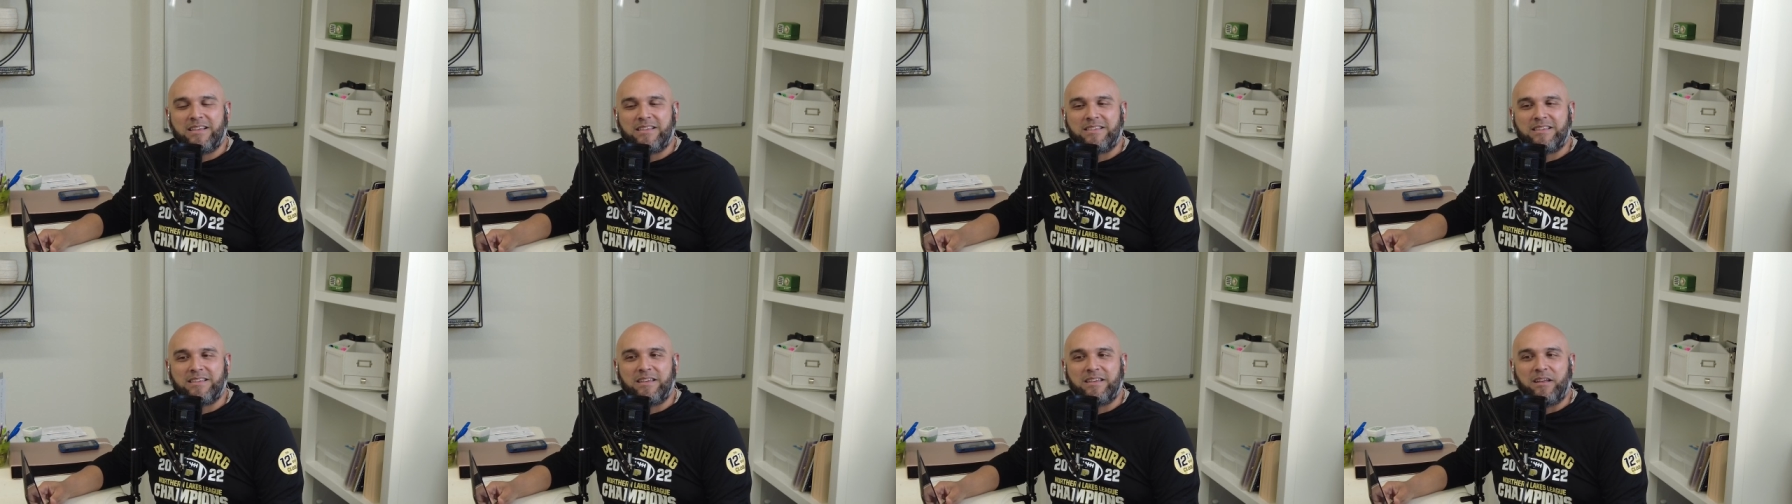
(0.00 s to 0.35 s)

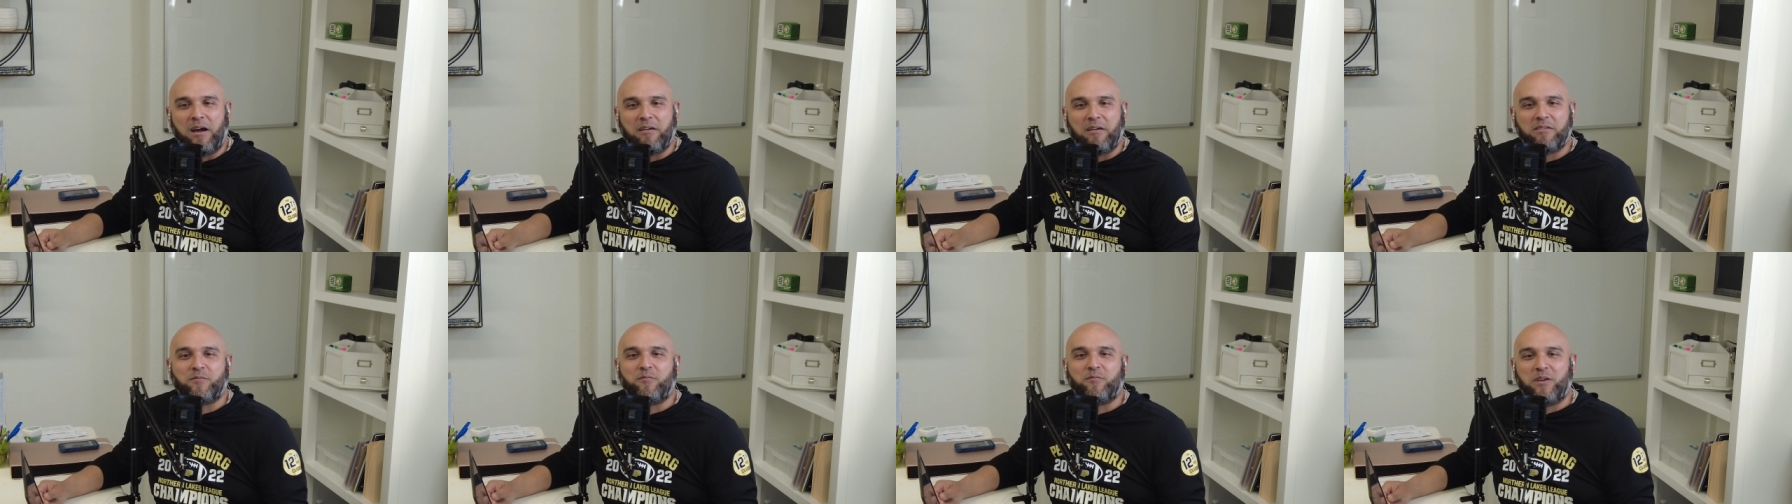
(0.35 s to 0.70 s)
you know, I
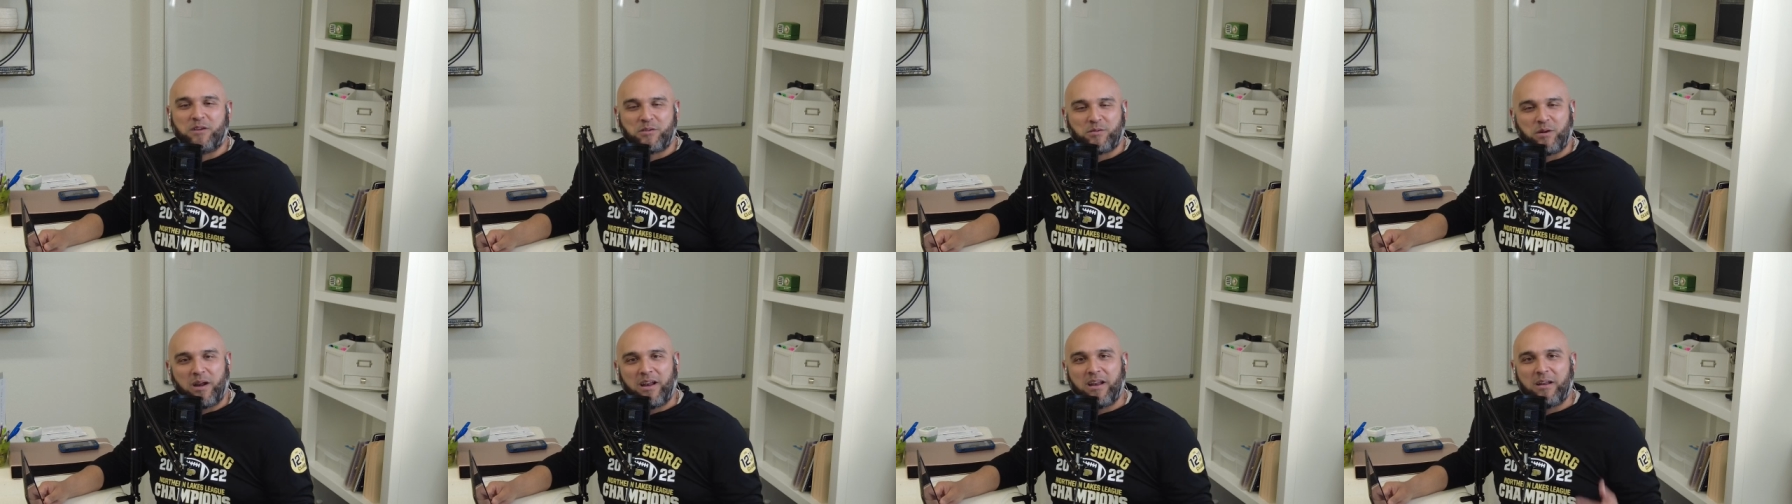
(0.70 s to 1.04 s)
was
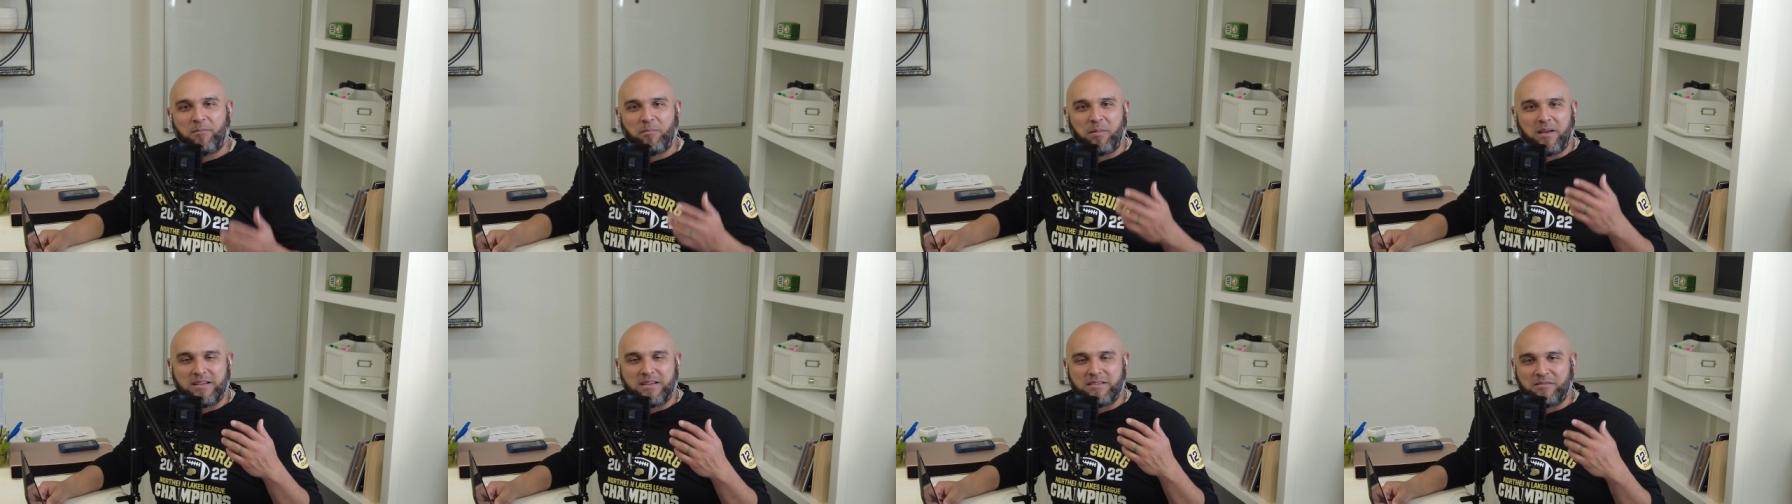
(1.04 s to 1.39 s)
frustrated
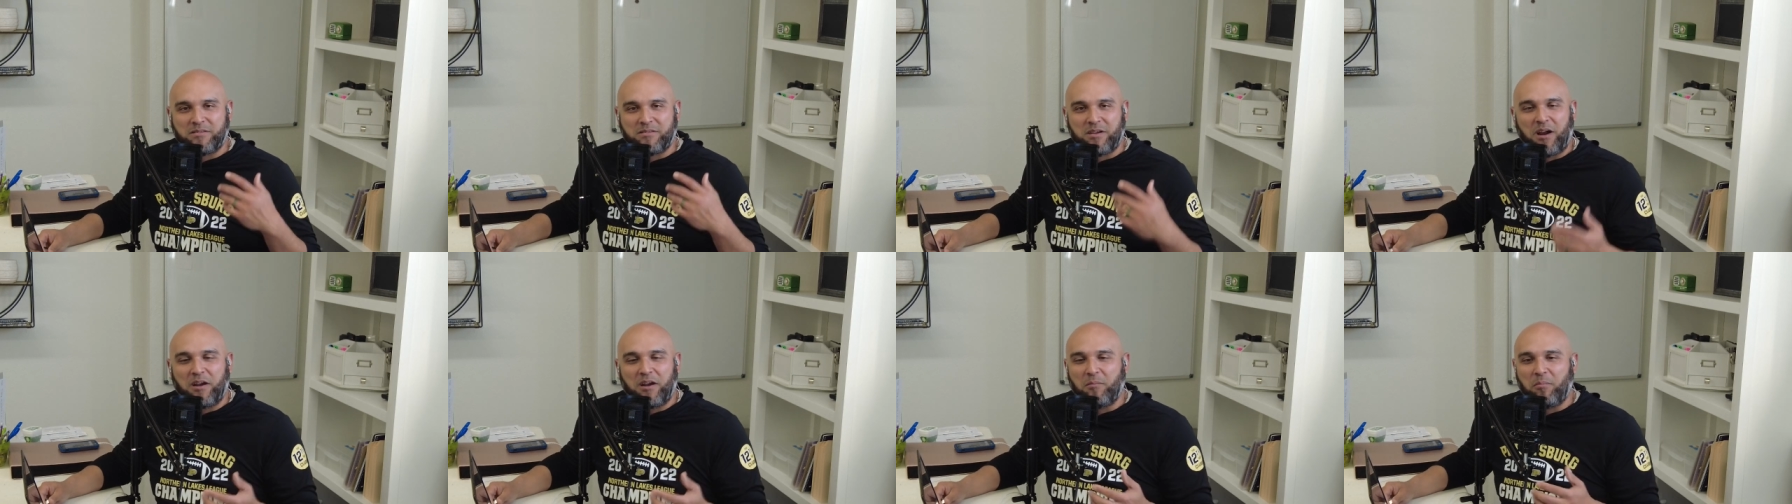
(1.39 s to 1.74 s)
because it was
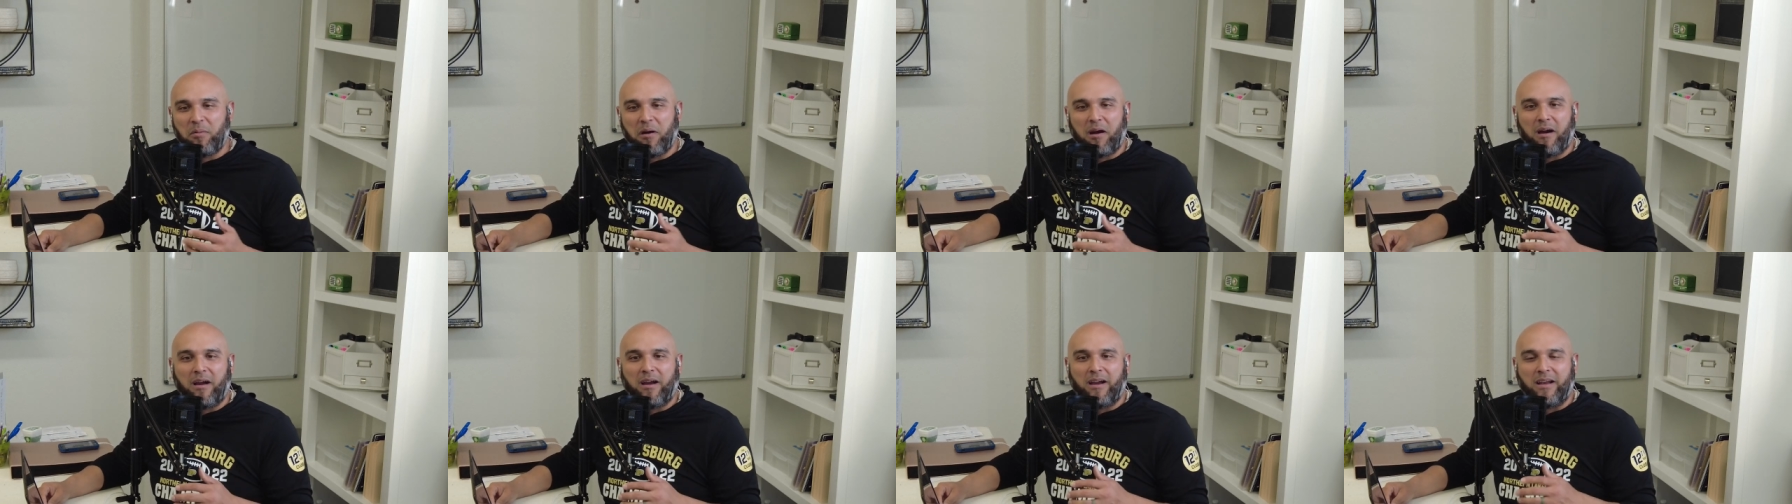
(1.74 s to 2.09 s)
hard to
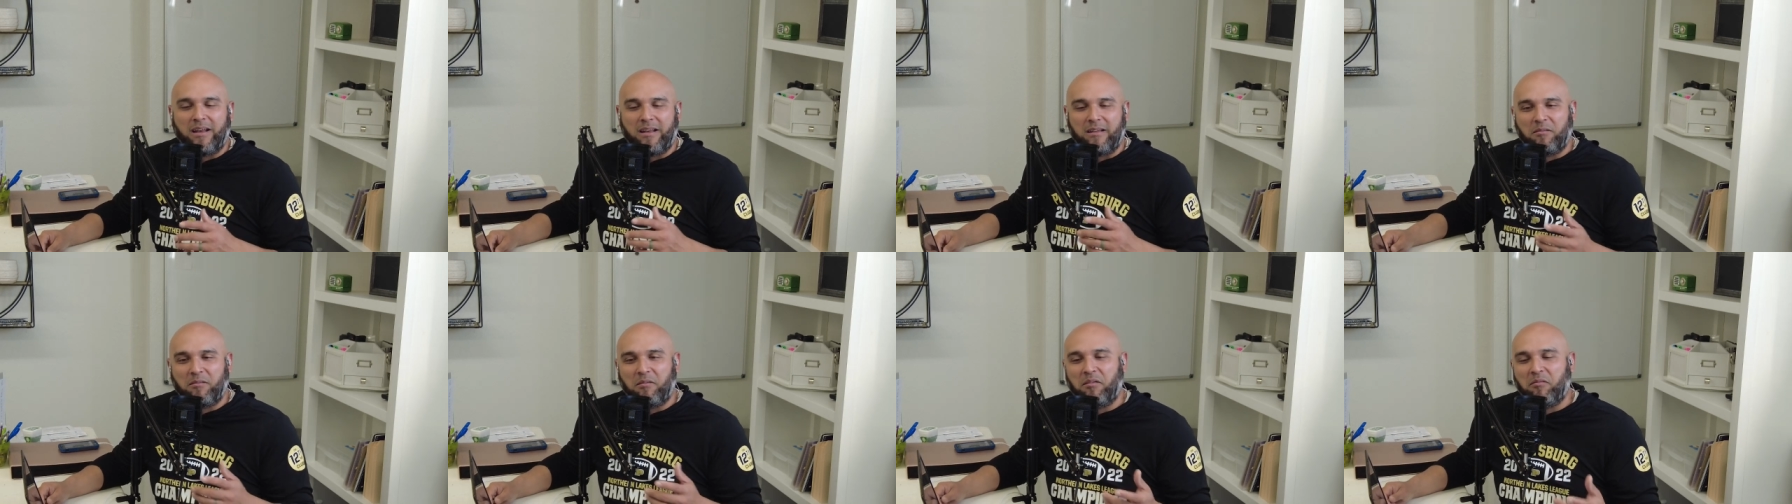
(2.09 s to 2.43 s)
park,
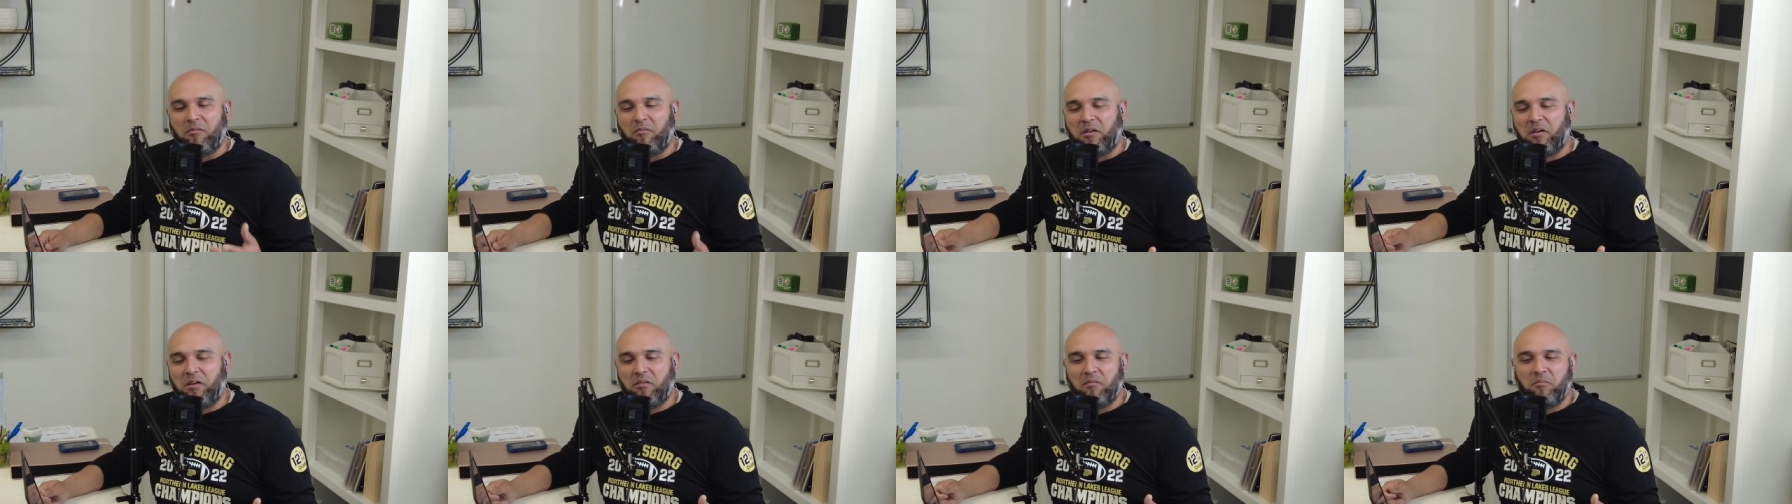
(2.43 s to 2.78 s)
and, and we
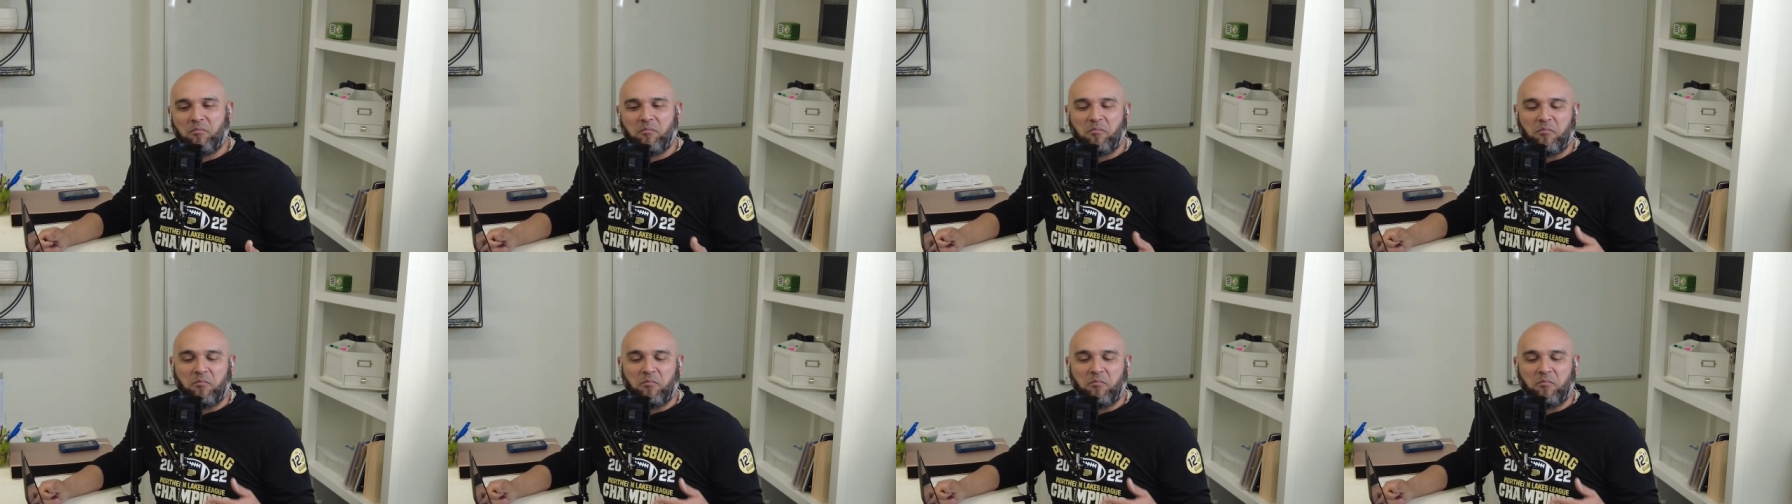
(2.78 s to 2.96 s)
couldn't.